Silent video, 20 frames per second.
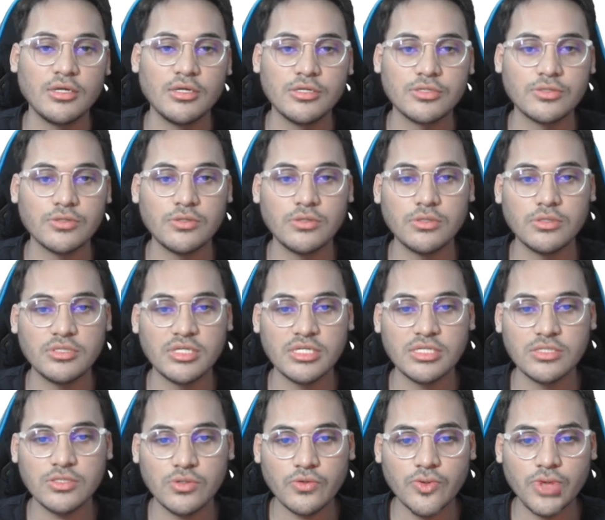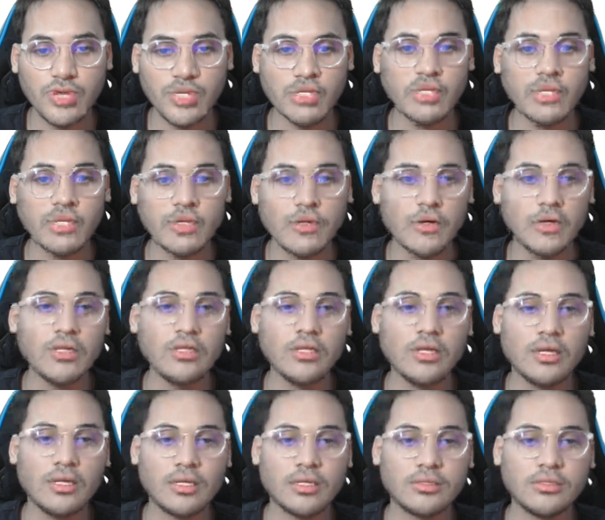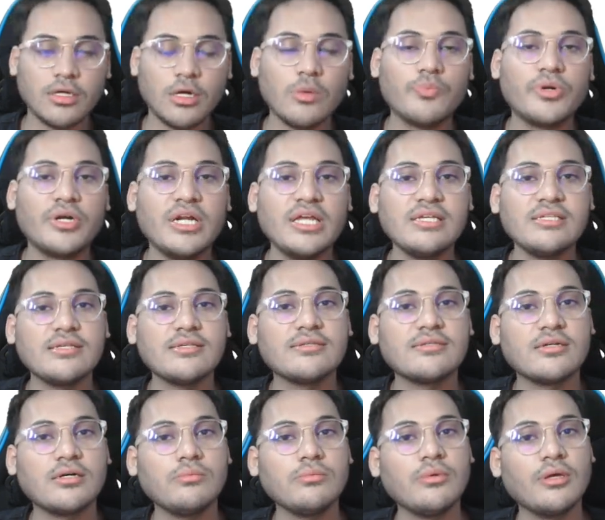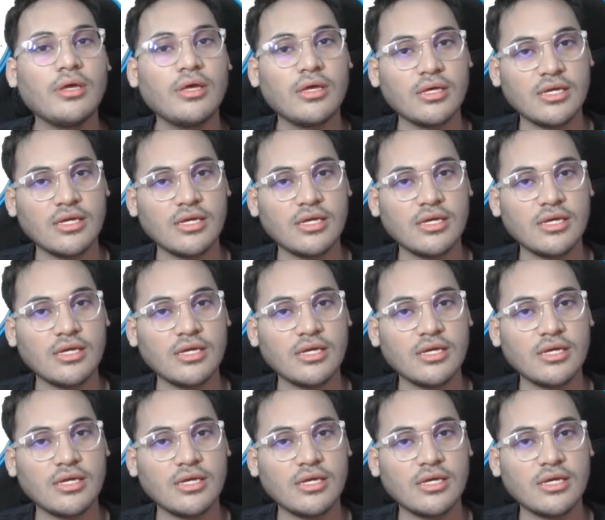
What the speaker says: So just to quickly recall, the operating system